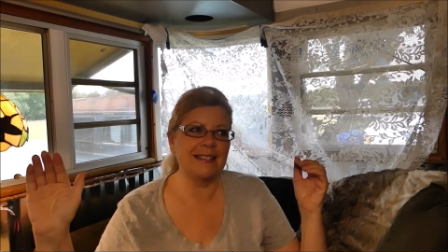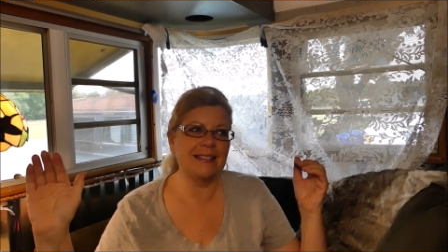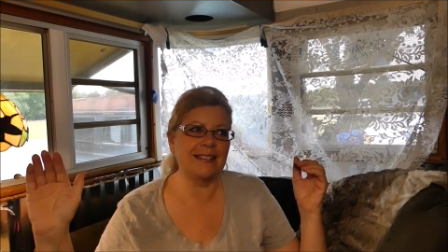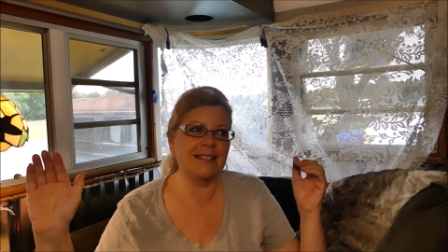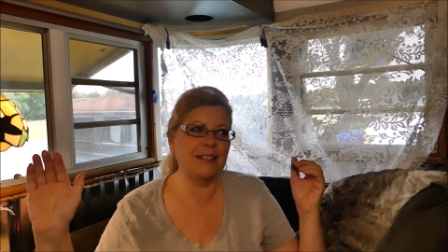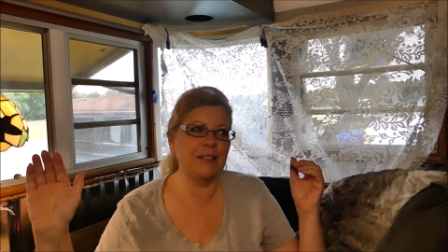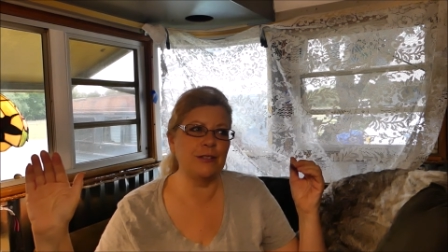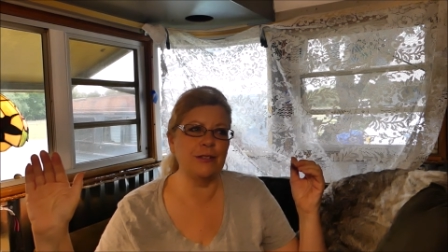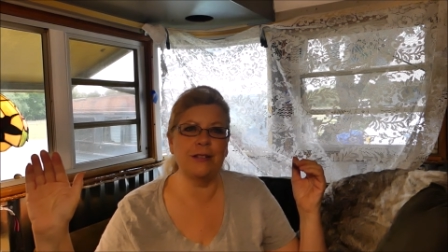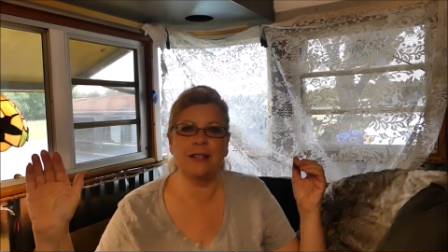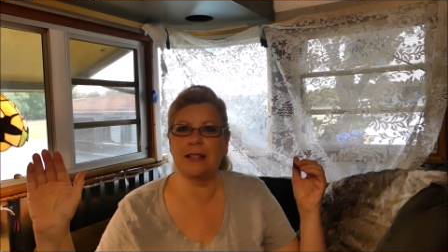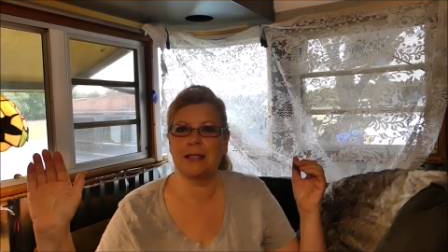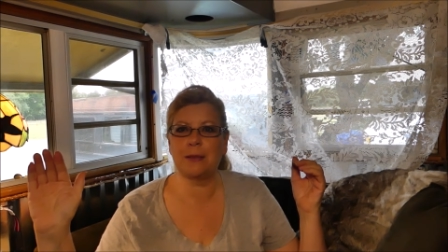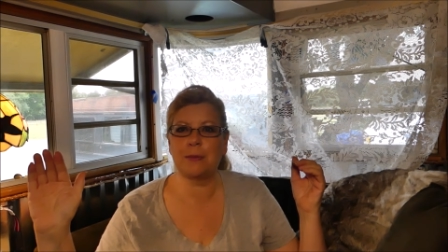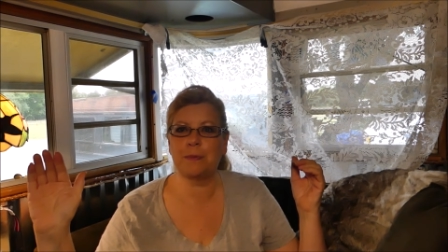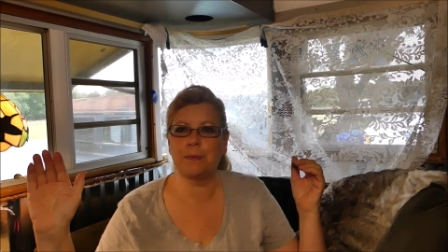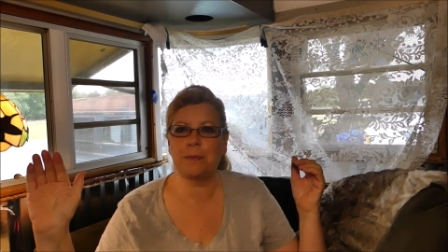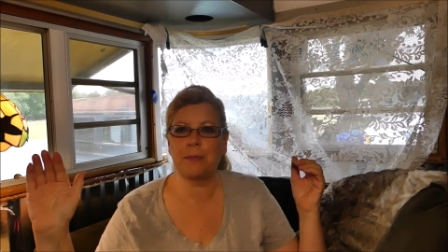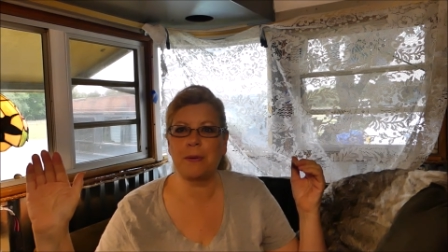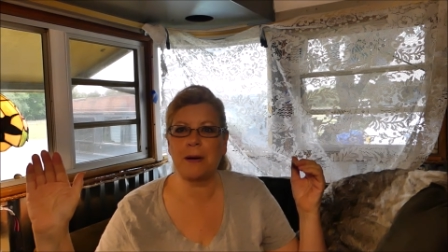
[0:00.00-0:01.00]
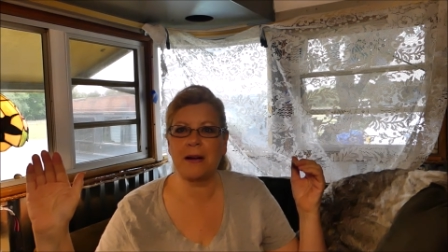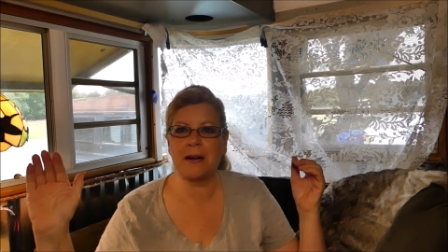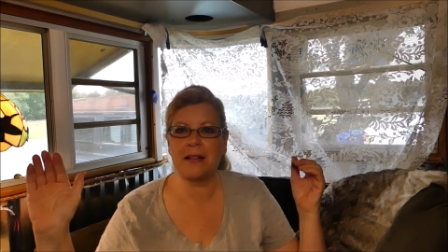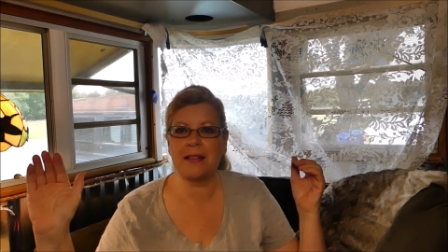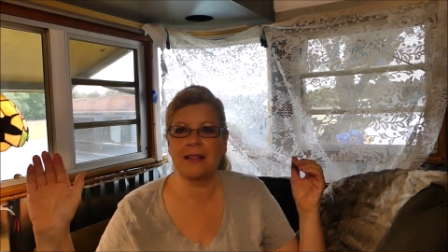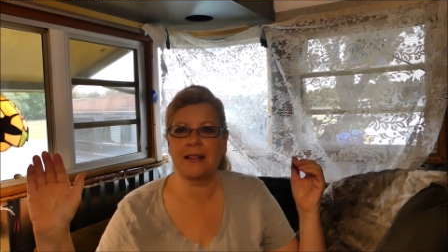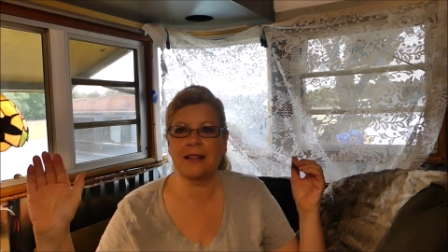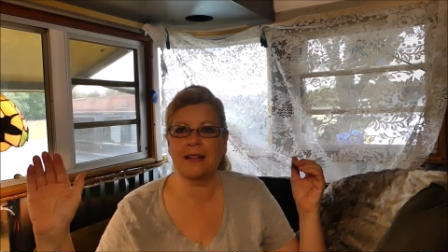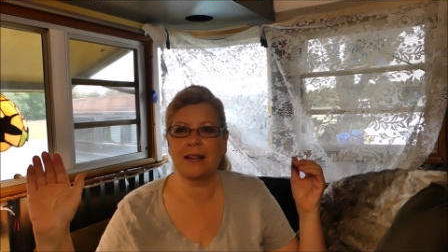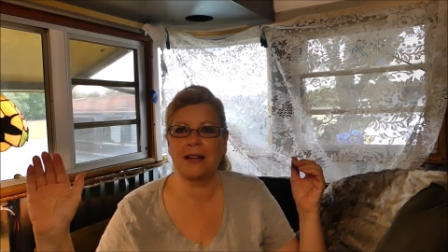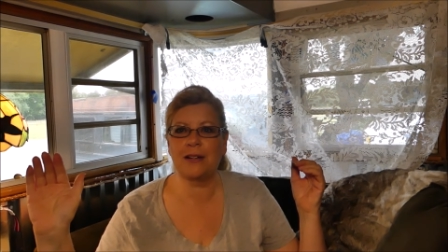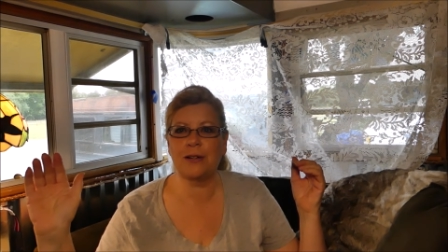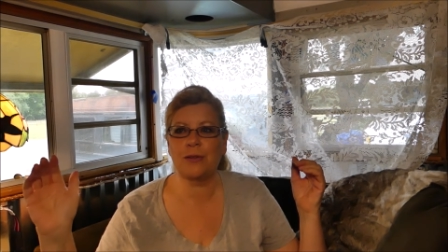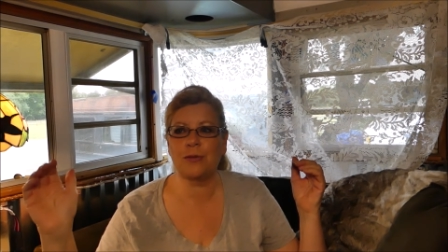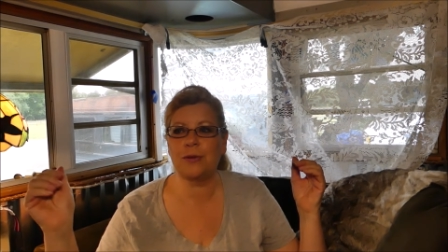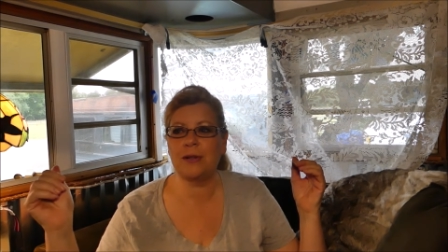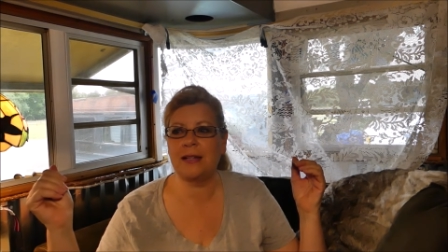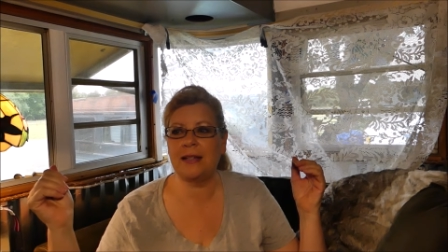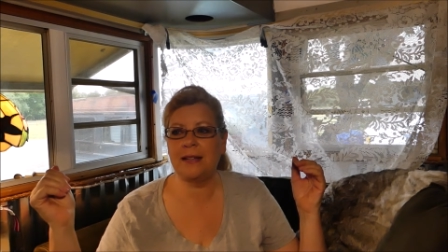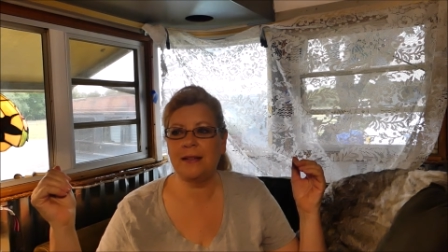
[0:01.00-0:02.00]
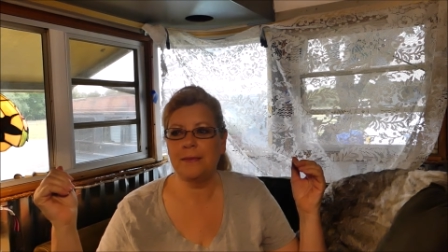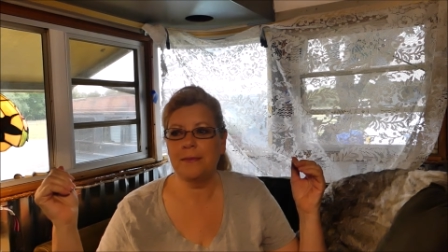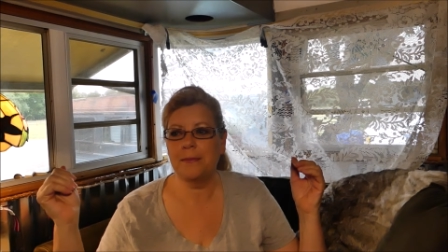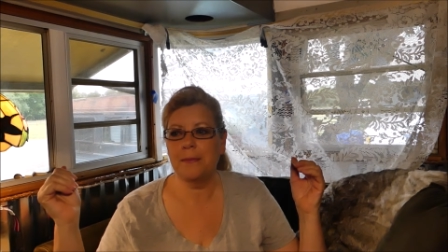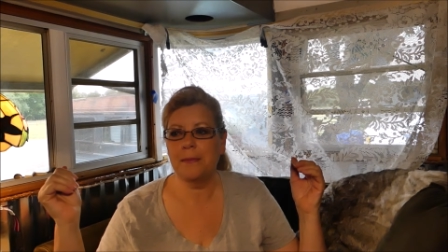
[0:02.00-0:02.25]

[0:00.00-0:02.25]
to this part of the country?